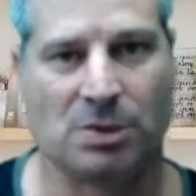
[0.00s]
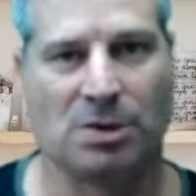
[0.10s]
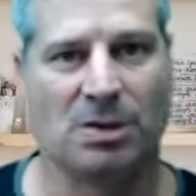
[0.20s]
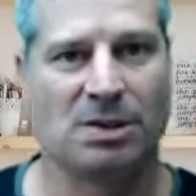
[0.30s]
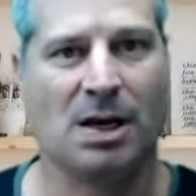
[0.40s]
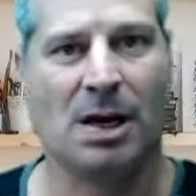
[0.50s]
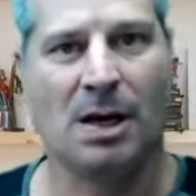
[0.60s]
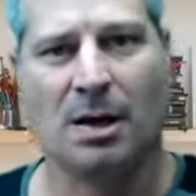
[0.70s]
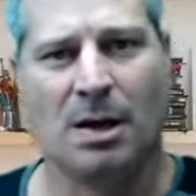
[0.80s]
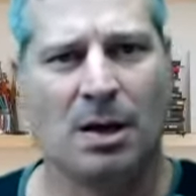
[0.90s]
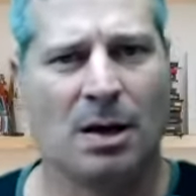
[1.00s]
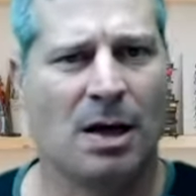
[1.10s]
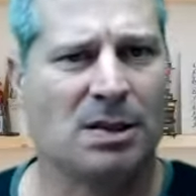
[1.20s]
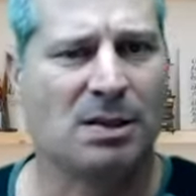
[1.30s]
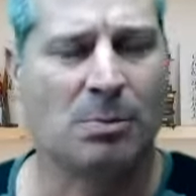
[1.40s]
So there's
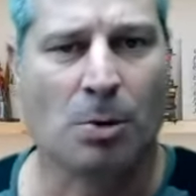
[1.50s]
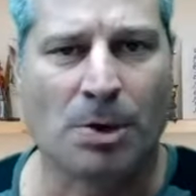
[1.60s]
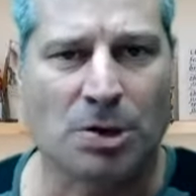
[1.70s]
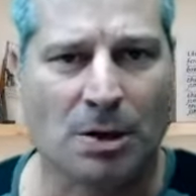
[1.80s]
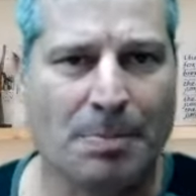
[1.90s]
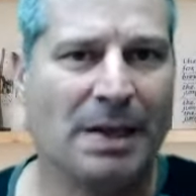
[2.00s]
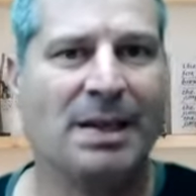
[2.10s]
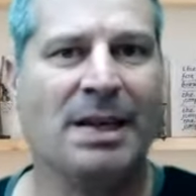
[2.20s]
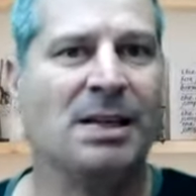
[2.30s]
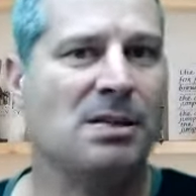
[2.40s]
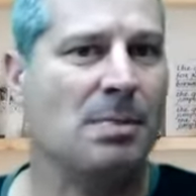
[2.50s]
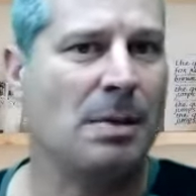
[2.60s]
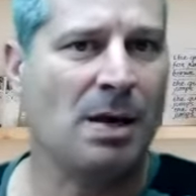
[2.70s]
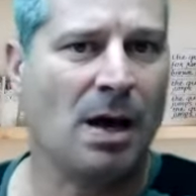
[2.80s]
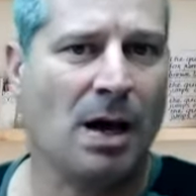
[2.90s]
some commercial buildings and
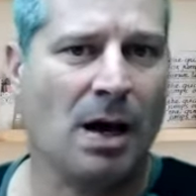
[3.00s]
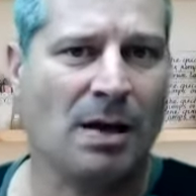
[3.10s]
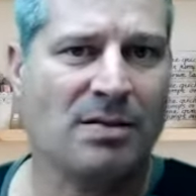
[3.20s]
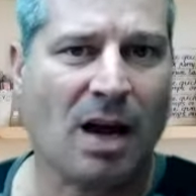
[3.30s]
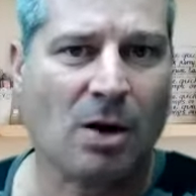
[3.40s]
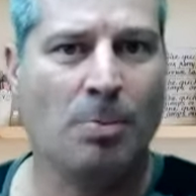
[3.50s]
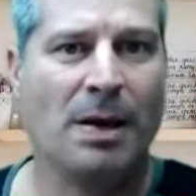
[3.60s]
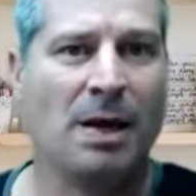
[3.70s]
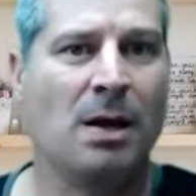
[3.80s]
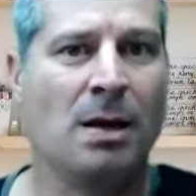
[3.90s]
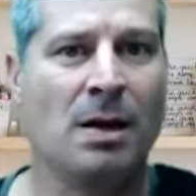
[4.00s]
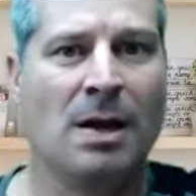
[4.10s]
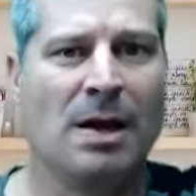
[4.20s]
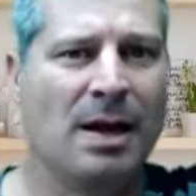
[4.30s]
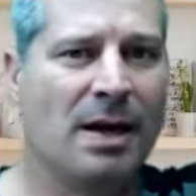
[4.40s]
maybe a Taco Bell
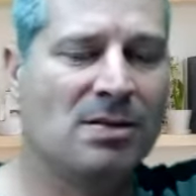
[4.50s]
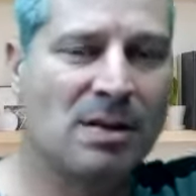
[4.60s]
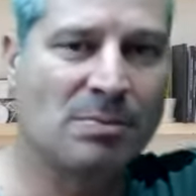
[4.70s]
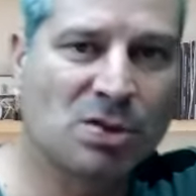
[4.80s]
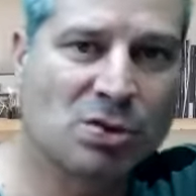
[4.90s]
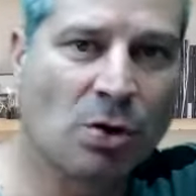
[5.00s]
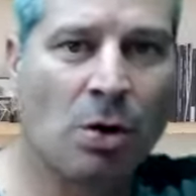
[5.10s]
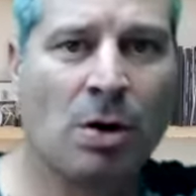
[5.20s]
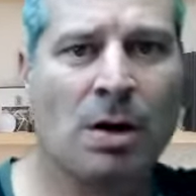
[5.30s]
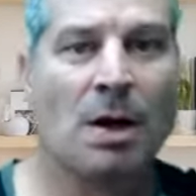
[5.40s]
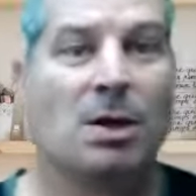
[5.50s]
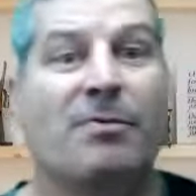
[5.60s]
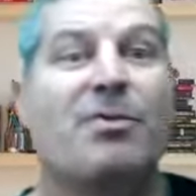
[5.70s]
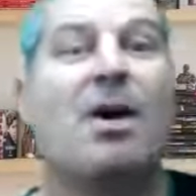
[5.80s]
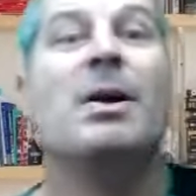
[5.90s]
and some store
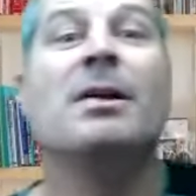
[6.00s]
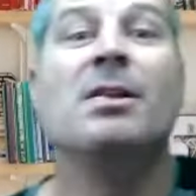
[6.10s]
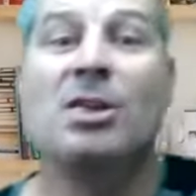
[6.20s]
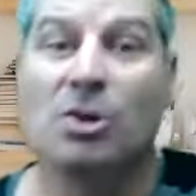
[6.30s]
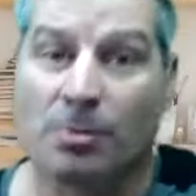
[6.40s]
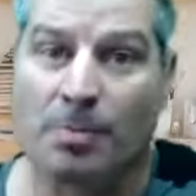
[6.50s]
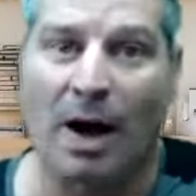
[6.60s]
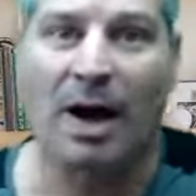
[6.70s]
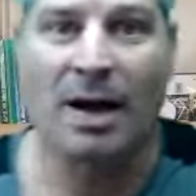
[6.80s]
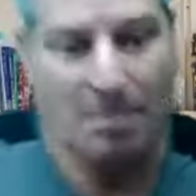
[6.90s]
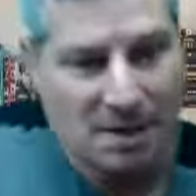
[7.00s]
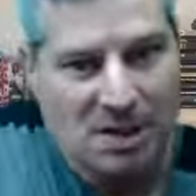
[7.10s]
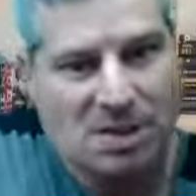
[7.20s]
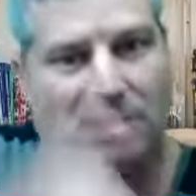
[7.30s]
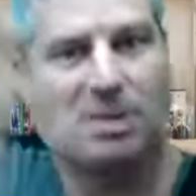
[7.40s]
very nearby, but
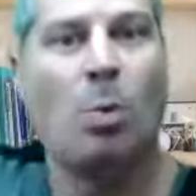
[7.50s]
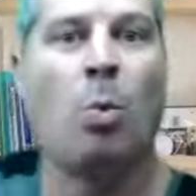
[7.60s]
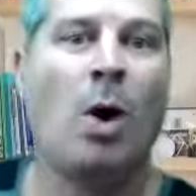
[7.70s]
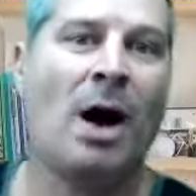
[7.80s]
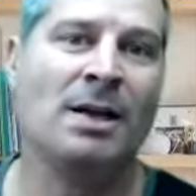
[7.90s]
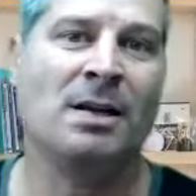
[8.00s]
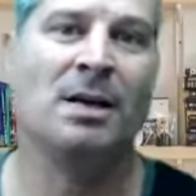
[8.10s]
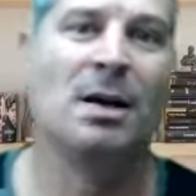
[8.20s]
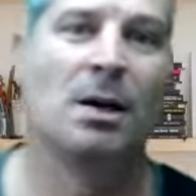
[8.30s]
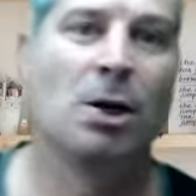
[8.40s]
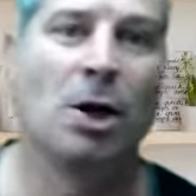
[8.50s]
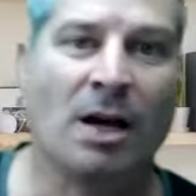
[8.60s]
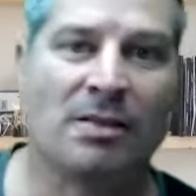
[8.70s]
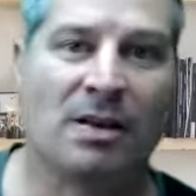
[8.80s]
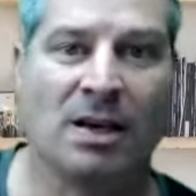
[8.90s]
this is the one
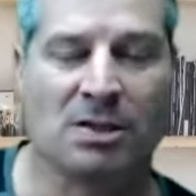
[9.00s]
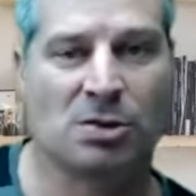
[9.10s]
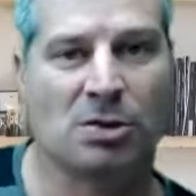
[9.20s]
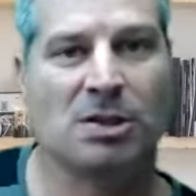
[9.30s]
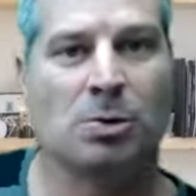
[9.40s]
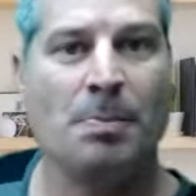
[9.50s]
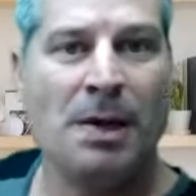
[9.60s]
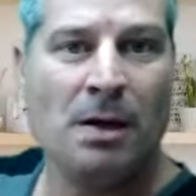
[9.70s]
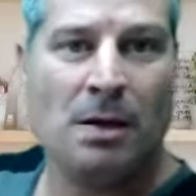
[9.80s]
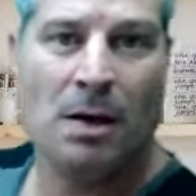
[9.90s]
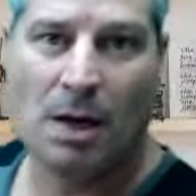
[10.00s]
lot in. So this will be